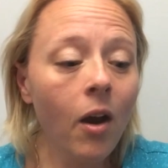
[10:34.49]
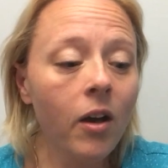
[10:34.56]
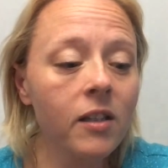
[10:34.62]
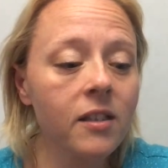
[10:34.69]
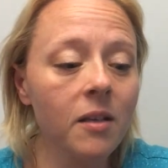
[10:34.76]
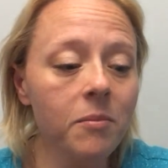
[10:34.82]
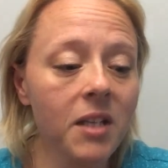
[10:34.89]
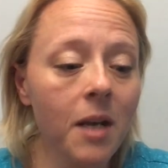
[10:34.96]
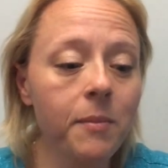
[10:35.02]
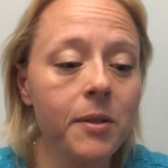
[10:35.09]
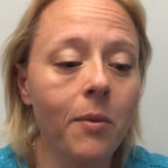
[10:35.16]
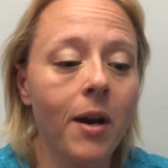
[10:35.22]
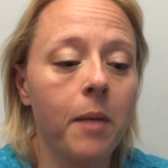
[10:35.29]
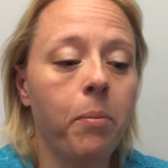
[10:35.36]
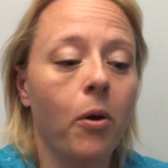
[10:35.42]
Sometimes
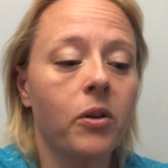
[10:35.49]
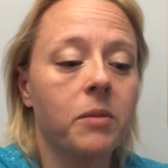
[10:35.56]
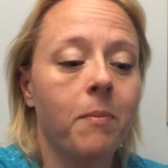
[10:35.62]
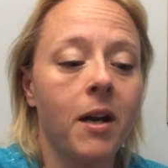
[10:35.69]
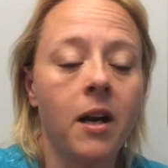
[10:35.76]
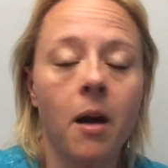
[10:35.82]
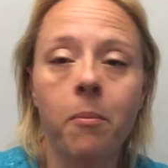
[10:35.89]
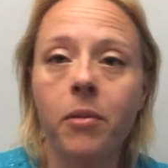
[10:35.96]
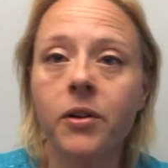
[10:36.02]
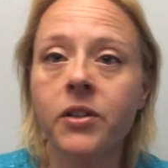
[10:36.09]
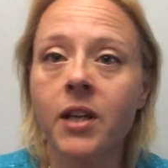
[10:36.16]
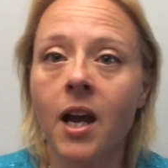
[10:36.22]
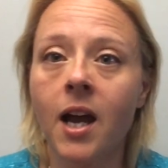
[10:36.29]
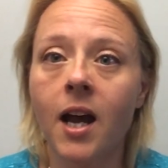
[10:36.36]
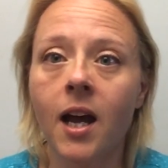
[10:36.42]
when I post my numbers
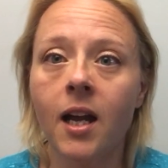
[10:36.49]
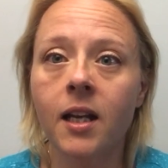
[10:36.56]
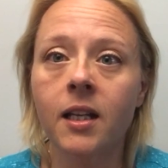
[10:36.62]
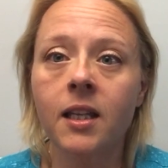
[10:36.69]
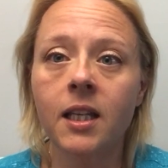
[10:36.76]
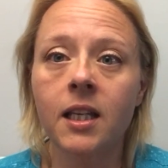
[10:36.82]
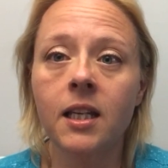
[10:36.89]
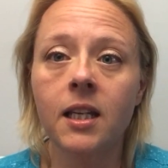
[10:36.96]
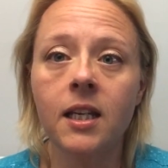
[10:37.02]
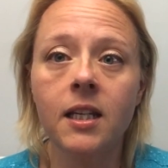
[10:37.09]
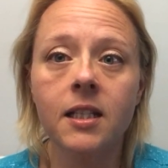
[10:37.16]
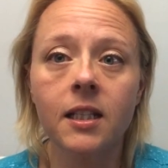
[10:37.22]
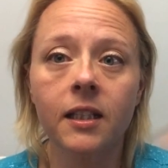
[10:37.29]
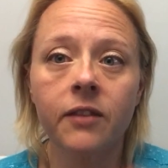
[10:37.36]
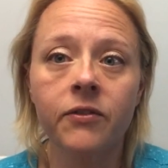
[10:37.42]
on the Eat
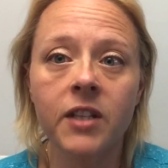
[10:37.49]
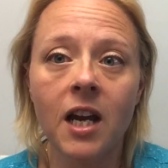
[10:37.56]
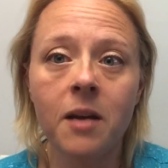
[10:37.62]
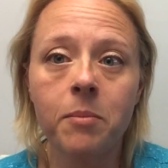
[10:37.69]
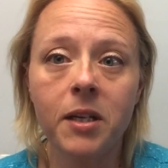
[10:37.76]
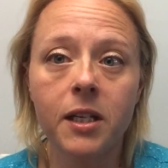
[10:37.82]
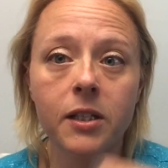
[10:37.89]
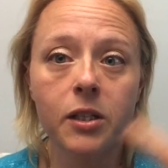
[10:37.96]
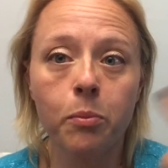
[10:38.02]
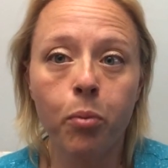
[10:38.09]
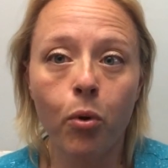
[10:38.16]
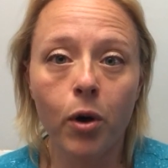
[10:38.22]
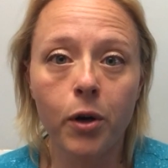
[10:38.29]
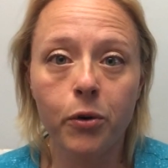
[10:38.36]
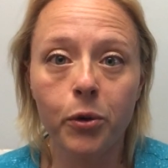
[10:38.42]
to Live Diabetes
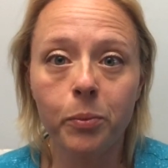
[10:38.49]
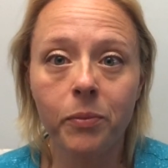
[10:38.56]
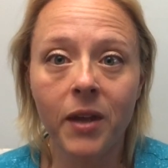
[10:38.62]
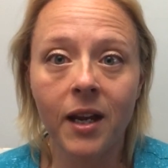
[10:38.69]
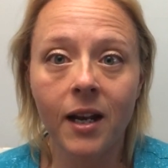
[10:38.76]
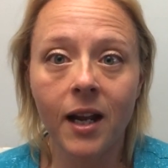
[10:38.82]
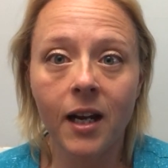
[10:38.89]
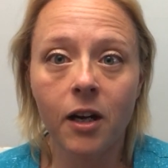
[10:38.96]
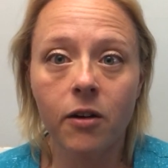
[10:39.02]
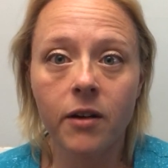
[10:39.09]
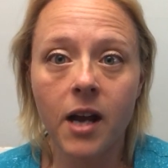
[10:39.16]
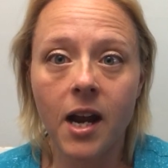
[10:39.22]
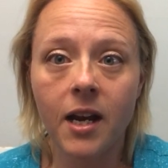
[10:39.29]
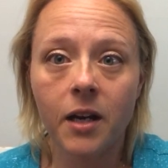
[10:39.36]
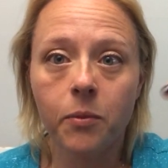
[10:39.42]
support group that I
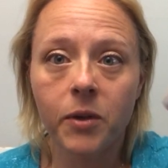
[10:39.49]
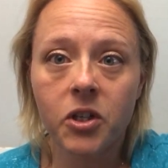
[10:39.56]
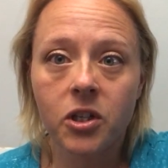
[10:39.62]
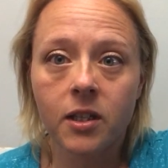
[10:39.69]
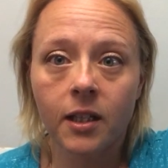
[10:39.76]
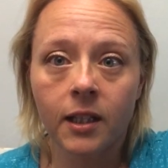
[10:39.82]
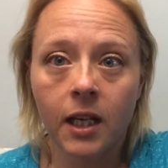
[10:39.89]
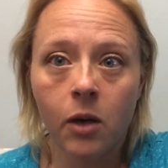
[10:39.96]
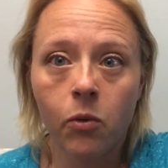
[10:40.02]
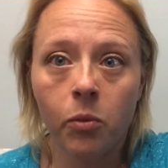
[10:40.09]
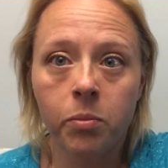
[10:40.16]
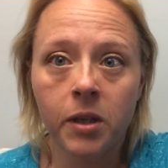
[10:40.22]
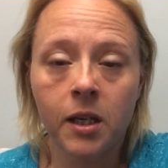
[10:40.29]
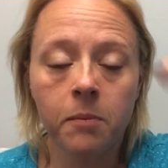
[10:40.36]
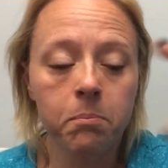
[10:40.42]
created, which the link will
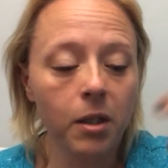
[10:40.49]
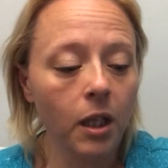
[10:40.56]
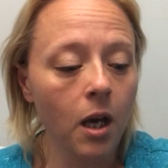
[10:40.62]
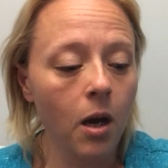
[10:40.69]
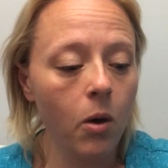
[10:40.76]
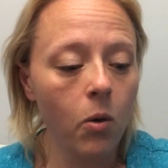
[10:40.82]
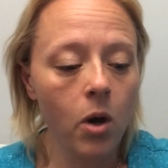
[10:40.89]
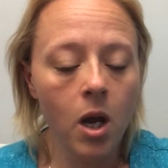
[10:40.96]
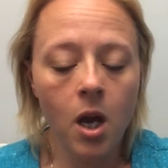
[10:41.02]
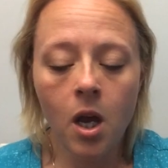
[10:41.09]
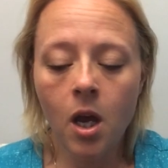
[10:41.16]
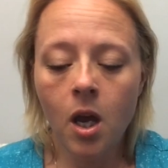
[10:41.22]
be below,